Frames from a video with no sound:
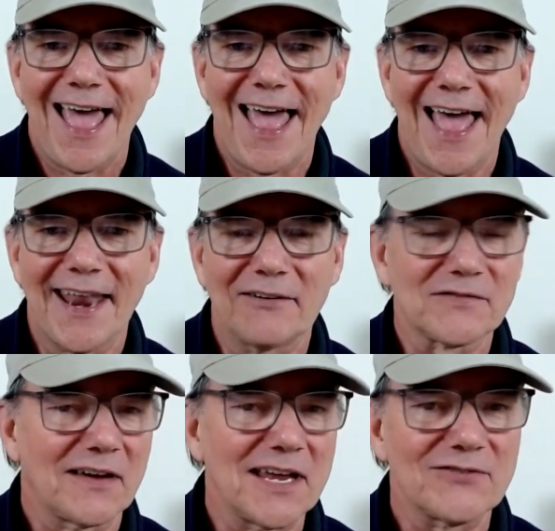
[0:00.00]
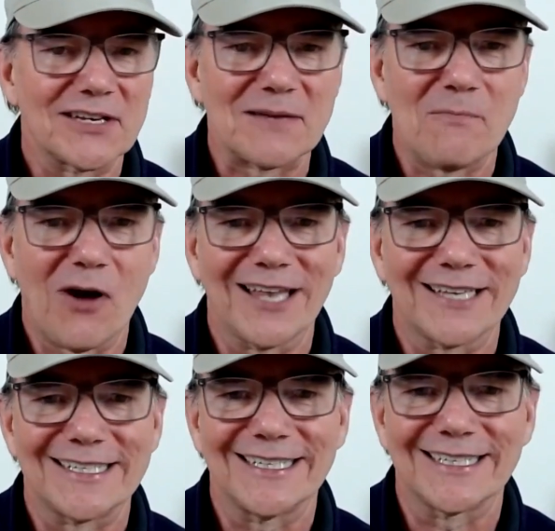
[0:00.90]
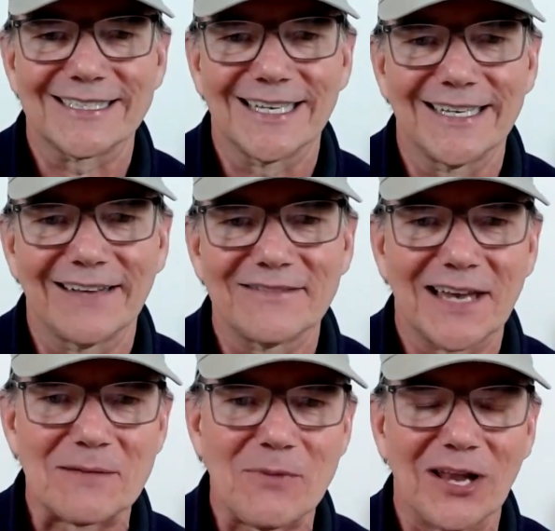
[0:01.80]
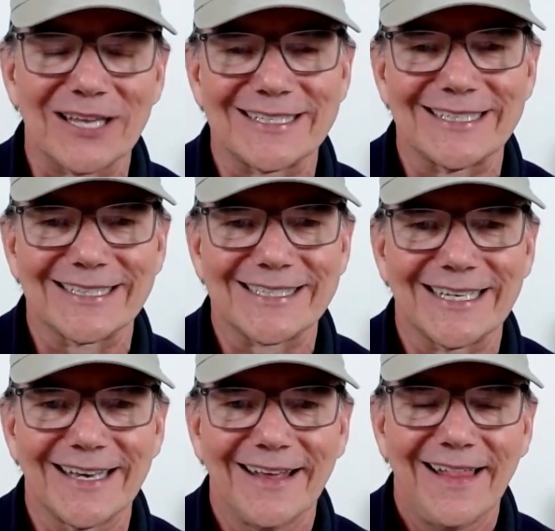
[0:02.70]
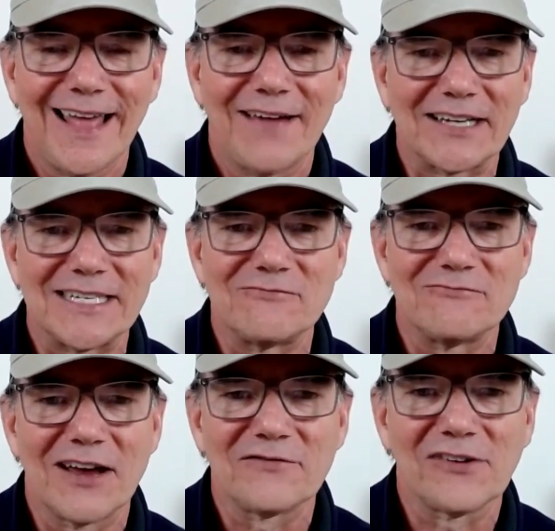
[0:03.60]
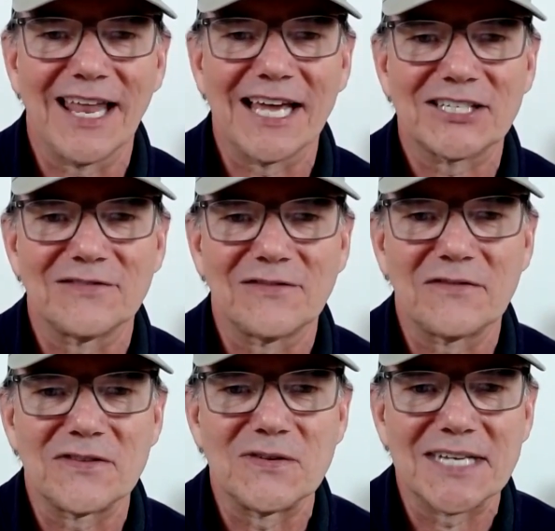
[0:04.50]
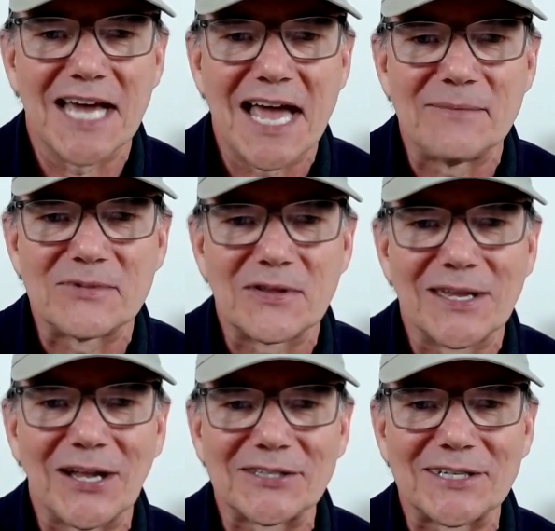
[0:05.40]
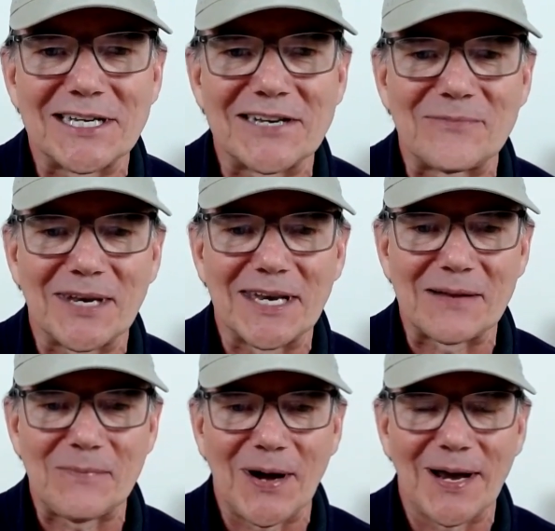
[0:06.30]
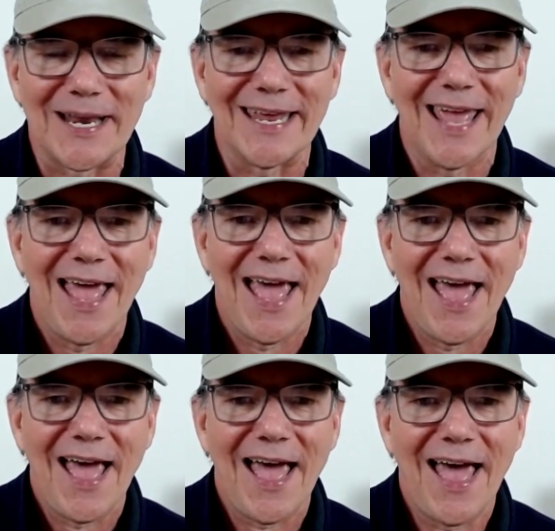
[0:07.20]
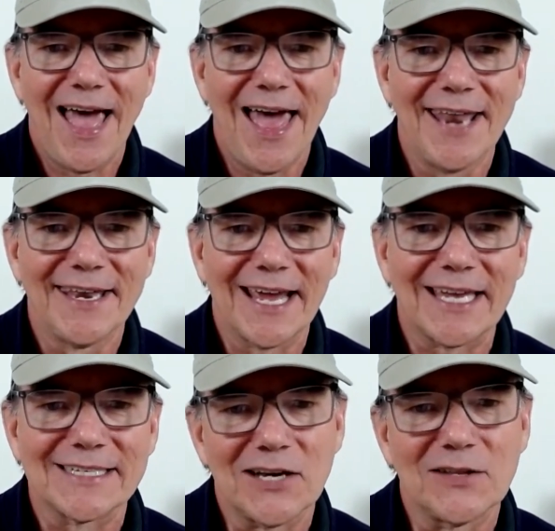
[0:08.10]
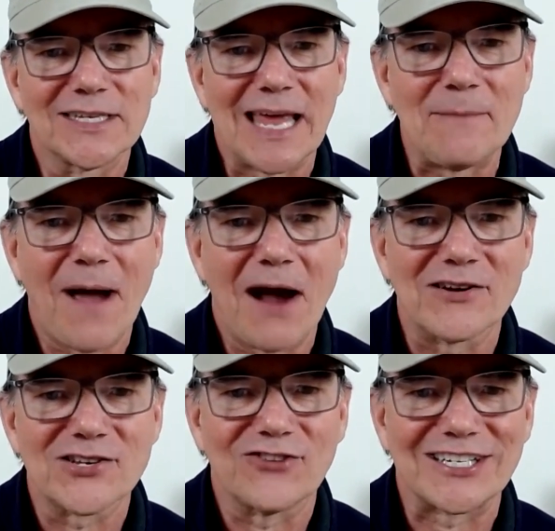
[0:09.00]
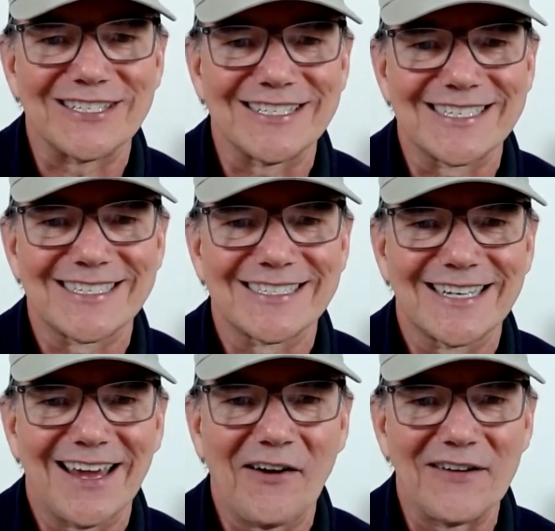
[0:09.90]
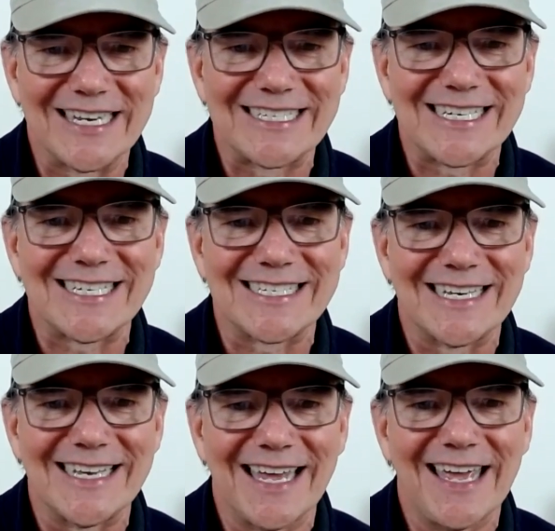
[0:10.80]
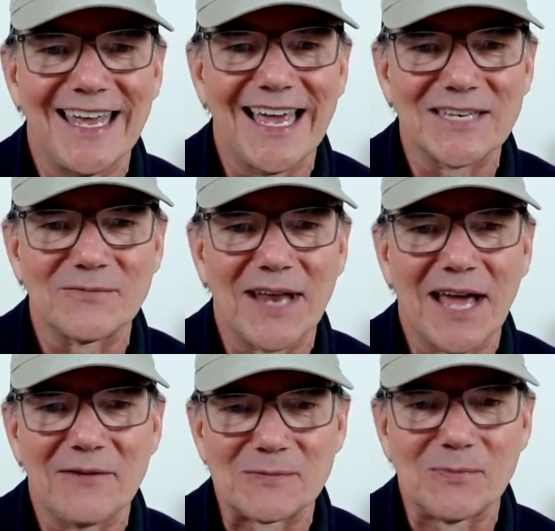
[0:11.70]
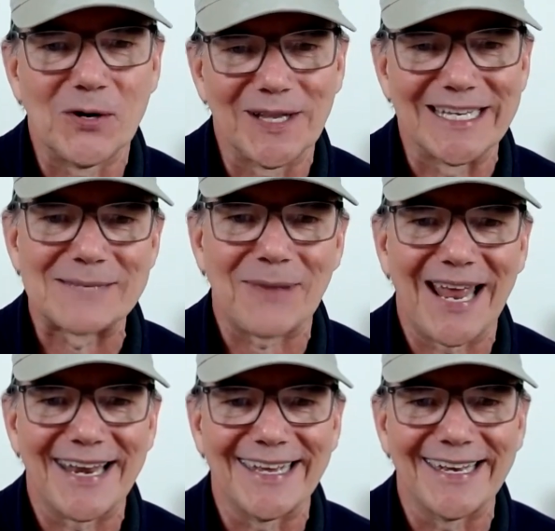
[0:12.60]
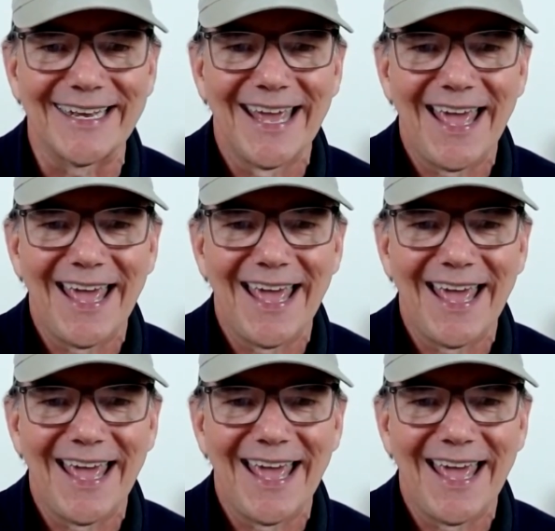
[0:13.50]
and I was very interested in politics, and I've studied politics, and I've actually even run for election for a few times with an alternative political party. And I can tell you the same power structures are in existence today as when I was born on this planet.